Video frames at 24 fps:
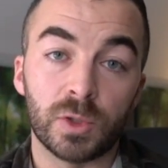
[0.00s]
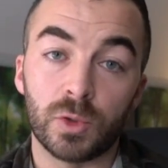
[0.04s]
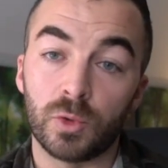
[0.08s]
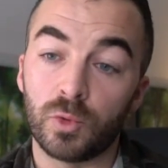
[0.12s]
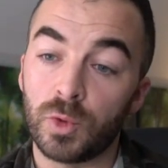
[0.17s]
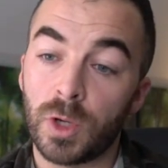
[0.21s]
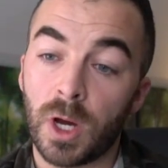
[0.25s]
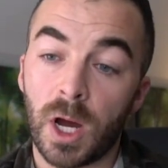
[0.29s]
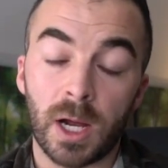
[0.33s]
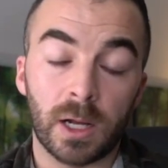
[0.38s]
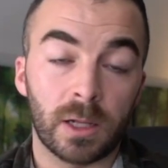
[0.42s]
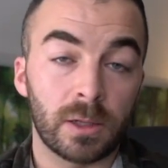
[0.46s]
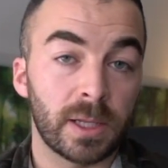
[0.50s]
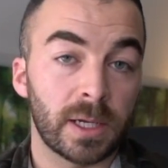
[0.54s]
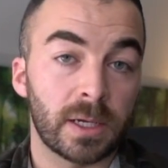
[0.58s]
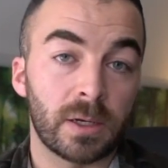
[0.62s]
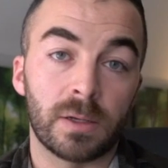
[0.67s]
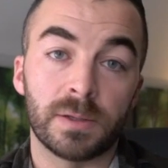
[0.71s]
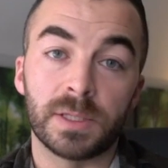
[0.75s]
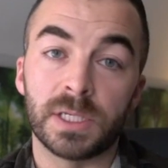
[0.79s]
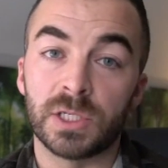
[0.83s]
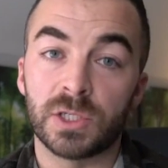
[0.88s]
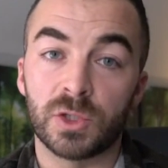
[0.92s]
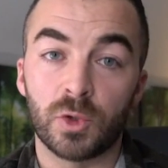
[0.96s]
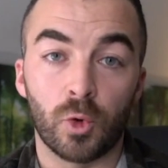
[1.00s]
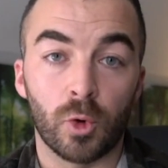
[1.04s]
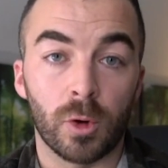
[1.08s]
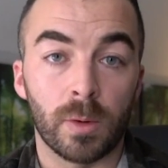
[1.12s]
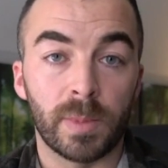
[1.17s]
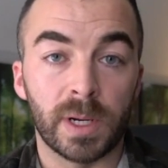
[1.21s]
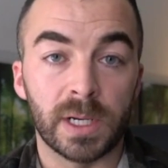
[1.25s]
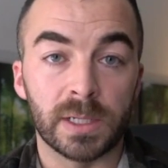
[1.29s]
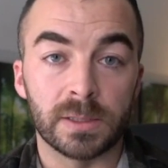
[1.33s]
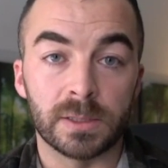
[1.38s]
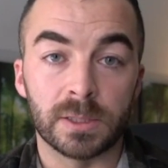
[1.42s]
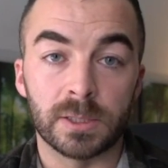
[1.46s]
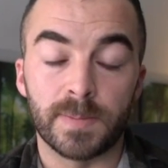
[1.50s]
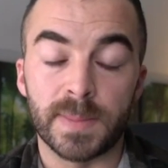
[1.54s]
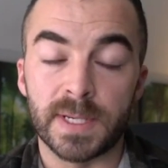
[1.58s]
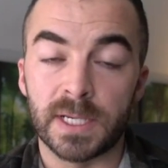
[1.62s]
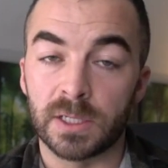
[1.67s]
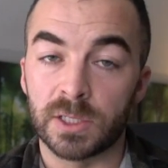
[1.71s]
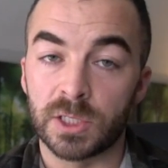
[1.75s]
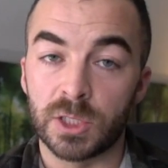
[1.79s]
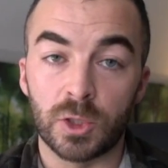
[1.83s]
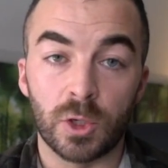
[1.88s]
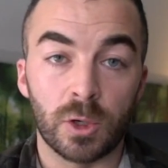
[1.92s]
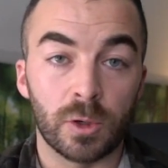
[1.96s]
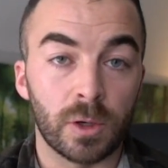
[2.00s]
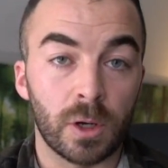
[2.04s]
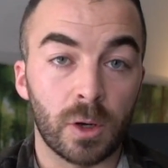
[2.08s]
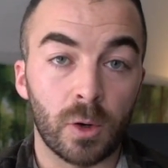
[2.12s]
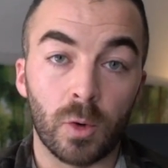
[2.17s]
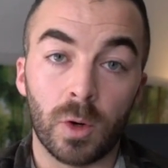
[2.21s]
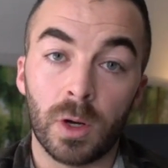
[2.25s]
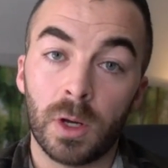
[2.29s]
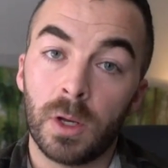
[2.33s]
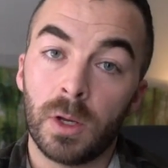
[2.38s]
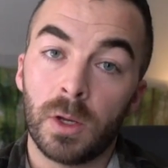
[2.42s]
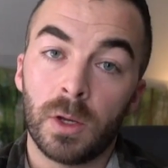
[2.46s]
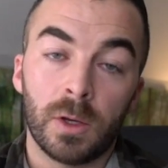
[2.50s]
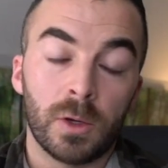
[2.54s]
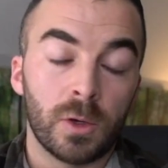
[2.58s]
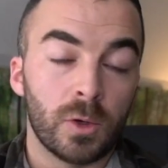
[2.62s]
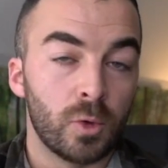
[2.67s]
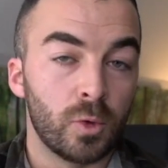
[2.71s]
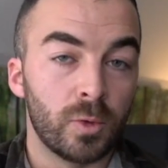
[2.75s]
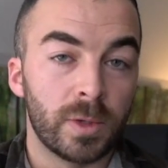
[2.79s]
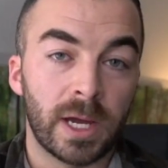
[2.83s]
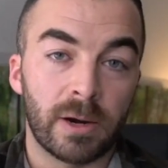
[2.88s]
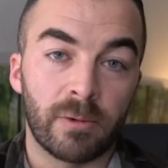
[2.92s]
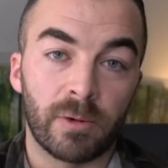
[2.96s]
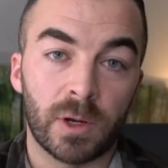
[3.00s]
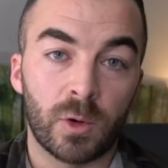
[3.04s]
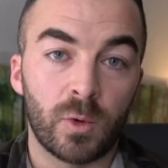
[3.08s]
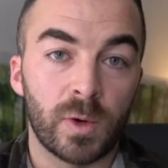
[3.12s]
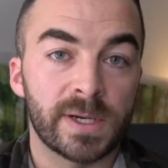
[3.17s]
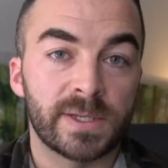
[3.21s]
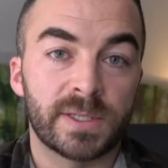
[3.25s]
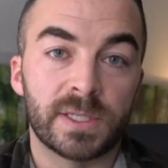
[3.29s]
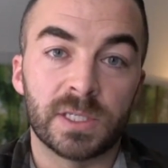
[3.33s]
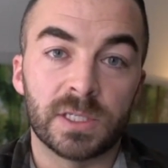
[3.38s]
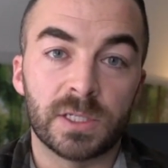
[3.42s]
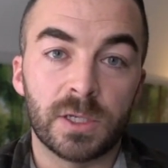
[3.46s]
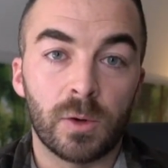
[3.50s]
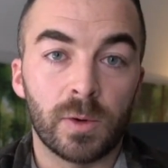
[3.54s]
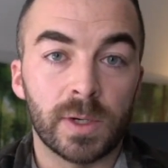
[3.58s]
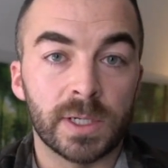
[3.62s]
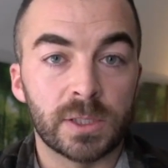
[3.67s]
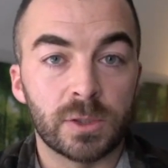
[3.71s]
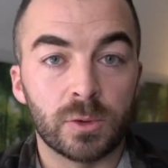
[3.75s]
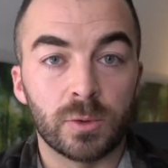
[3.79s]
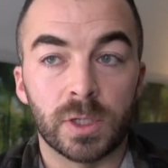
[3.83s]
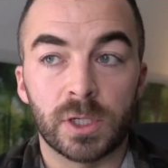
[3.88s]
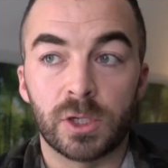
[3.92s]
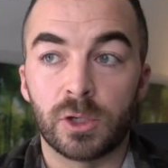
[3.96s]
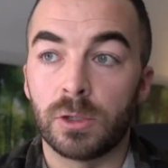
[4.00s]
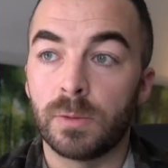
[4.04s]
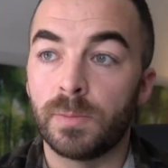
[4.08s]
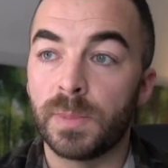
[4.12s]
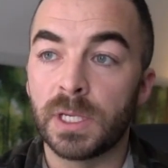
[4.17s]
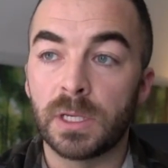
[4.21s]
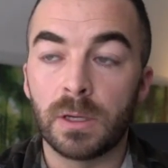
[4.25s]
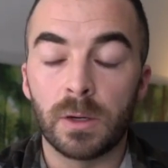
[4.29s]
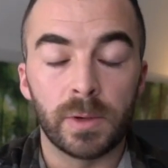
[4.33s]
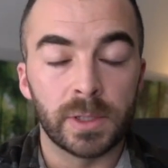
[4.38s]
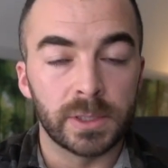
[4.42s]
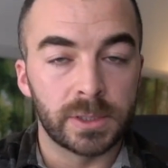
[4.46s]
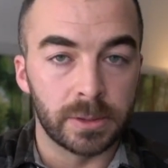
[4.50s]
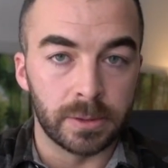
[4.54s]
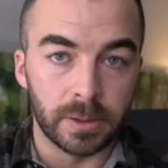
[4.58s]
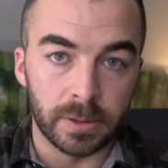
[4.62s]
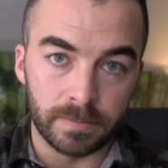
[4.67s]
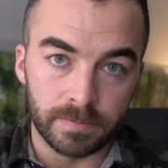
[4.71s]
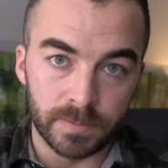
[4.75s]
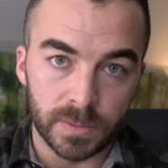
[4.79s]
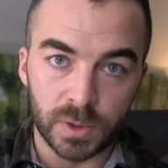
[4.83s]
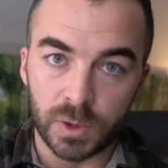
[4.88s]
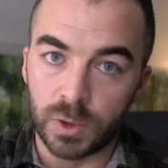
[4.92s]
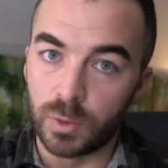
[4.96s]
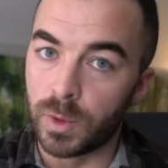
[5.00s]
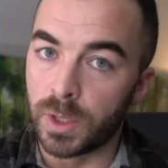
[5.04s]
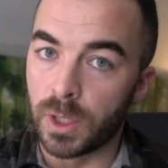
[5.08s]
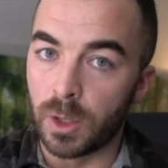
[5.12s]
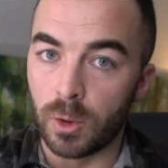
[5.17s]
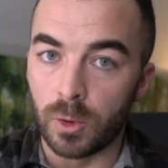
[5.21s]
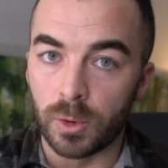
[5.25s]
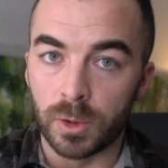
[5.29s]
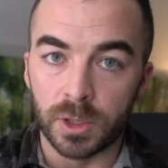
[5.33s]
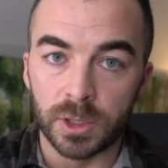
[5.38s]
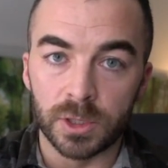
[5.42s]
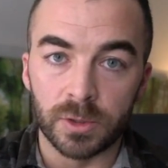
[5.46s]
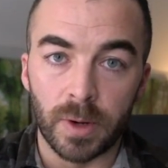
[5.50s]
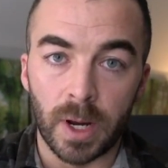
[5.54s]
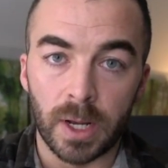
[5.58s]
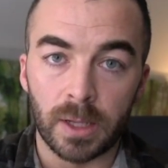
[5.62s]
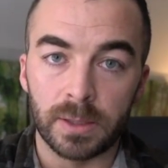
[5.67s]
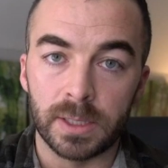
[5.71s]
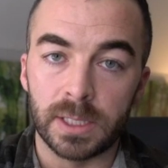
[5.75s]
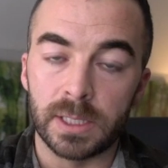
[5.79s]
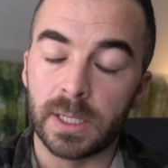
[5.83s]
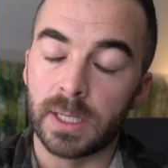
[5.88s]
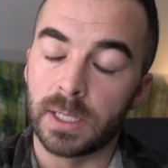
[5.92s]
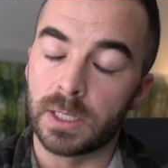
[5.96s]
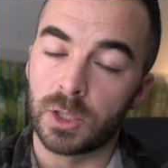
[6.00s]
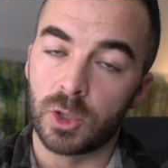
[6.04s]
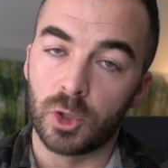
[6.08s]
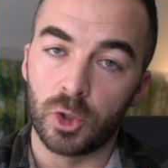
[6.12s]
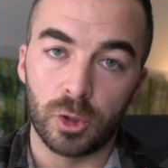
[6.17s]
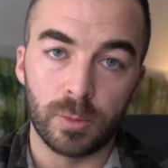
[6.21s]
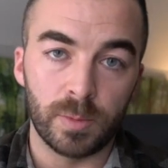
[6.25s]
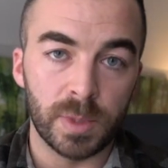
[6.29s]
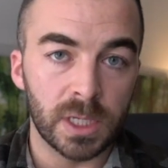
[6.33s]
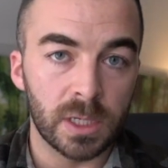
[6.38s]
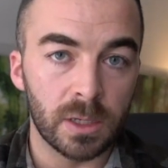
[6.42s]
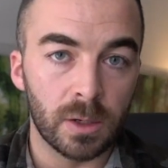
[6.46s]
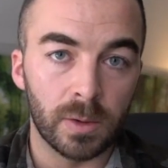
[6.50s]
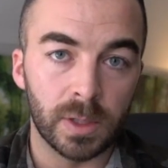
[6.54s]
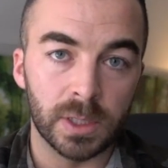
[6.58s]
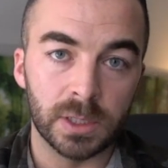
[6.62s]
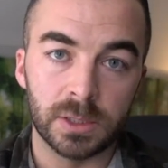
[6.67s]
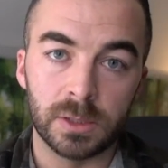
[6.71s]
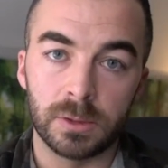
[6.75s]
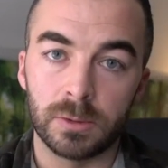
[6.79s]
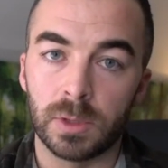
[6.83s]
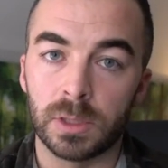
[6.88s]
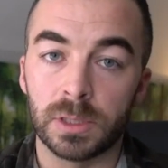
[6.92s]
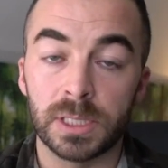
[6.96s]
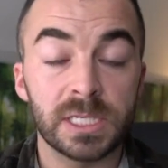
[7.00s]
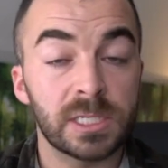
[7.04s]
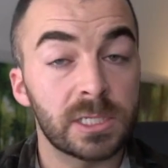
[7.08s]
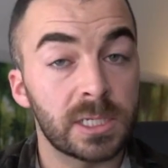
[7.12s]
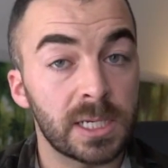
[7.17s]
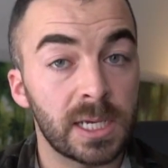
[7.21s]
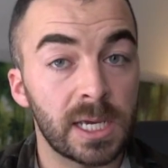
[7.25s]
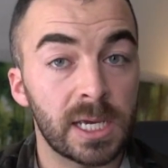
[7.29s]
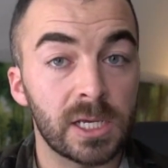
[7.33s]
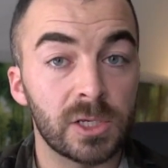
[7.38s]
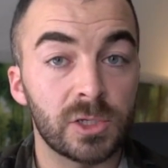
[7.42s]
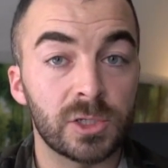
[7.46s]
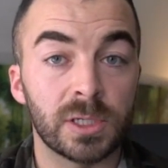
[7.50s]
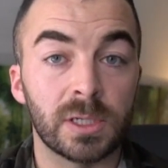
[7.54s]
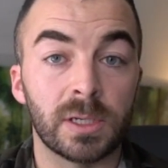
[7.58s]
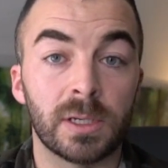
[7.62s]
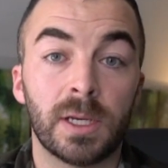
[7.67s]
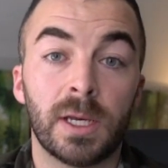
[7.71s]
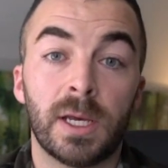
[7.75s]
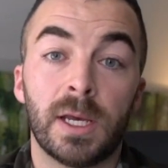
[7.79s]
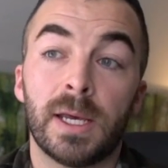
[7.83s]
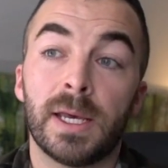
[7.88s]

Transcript: Do not click on these tour buttons, because you don't know who that request is going to. It could be going to an owner directly. It could be going to a listing agent.